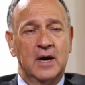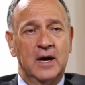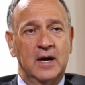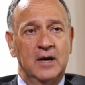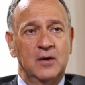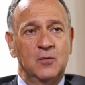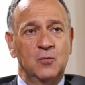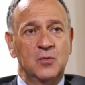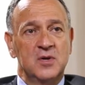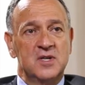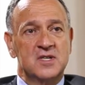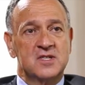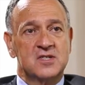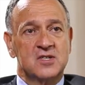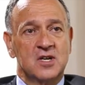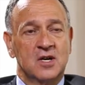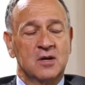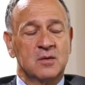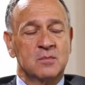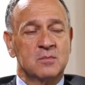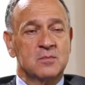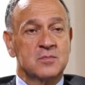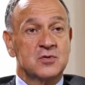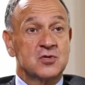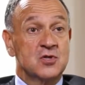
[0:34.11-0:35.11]
and with
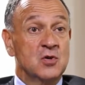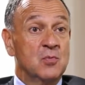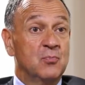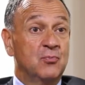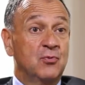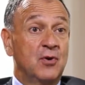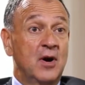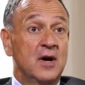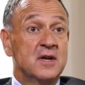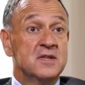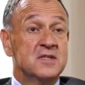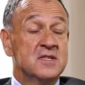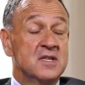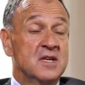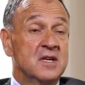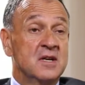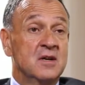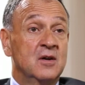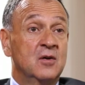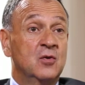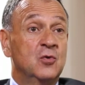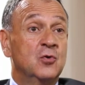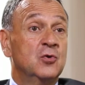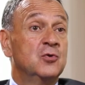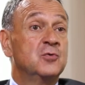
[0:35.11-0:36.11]
some
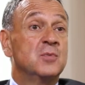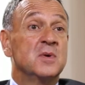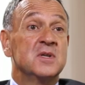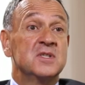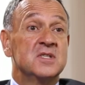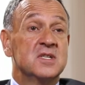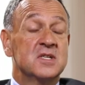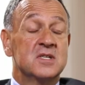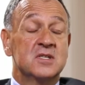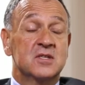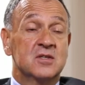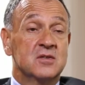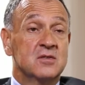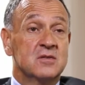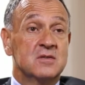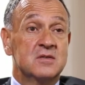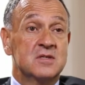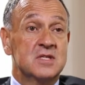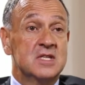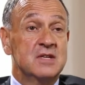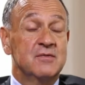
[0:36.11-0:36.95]
surprising good resistance